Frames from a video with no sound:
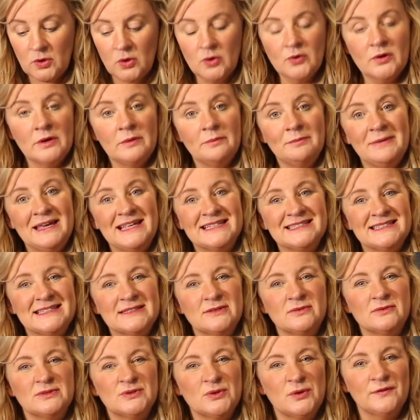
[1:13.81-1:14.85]
or it makes
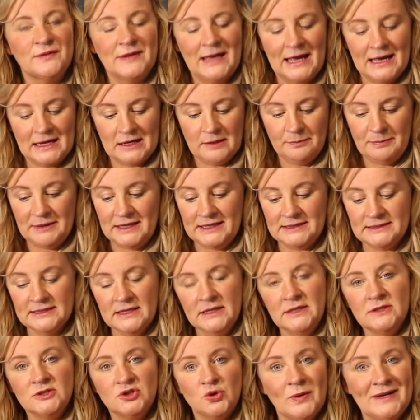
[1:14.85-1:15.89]
little sort of canopies,
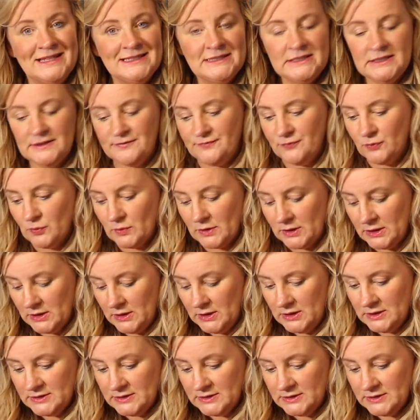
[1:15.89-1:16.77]
24.